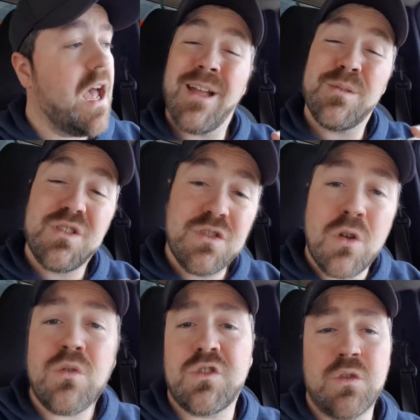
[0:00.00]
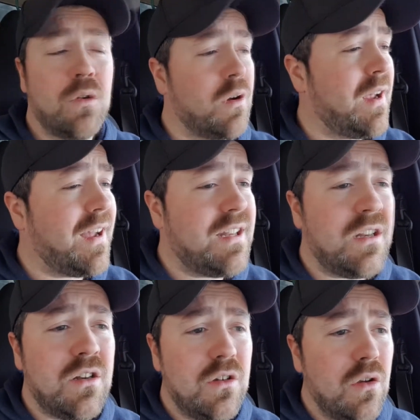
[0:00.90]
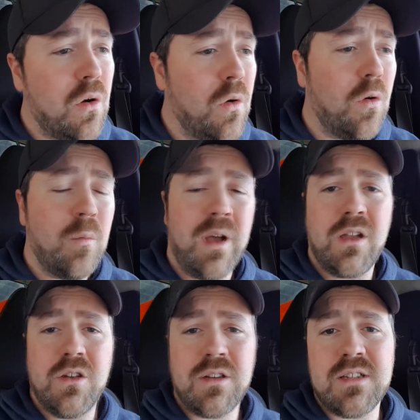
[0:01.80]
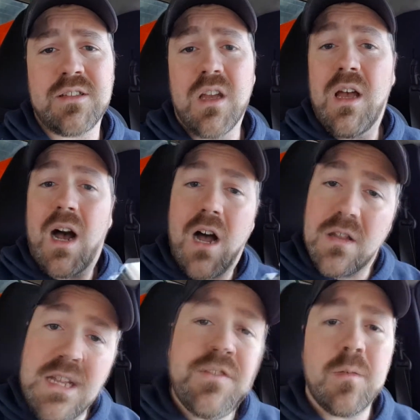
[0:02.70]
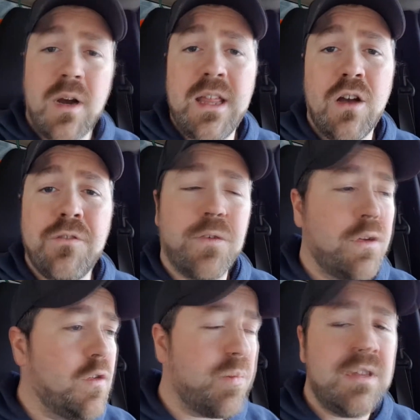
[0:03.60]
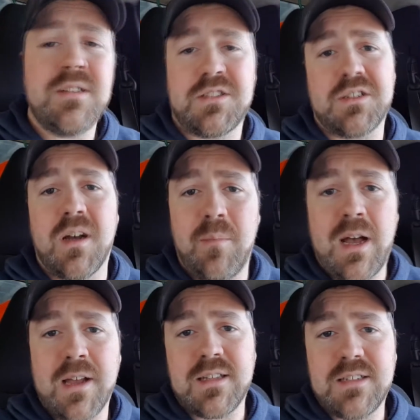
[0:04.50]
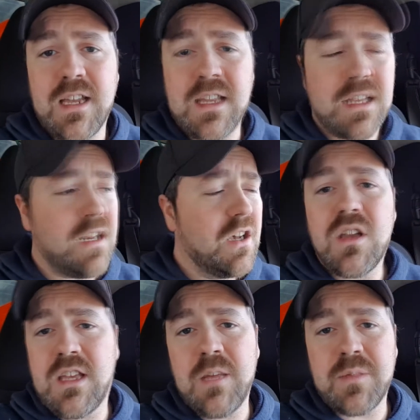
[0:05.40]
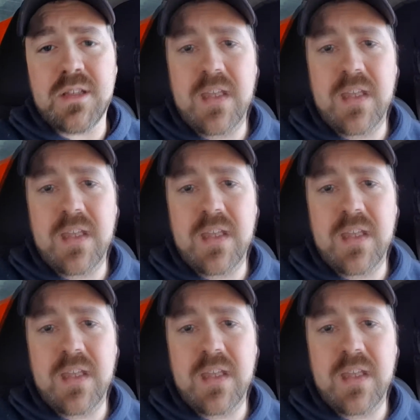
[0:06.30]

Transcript: I am so sorry, I didn't know, oh my goodness. I'll leave the money out for you, please just come back and take it. You can keep the